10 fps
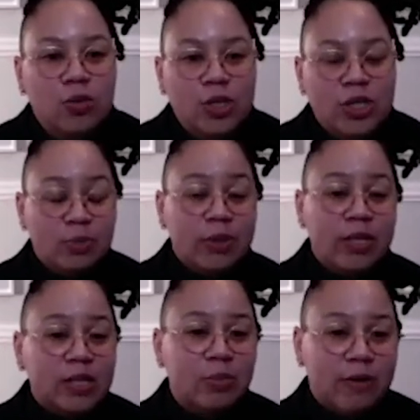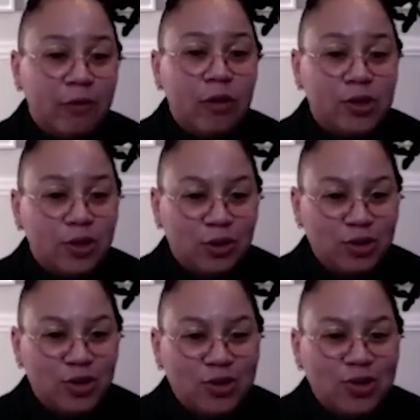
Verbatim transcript: which is, this is my first solo show.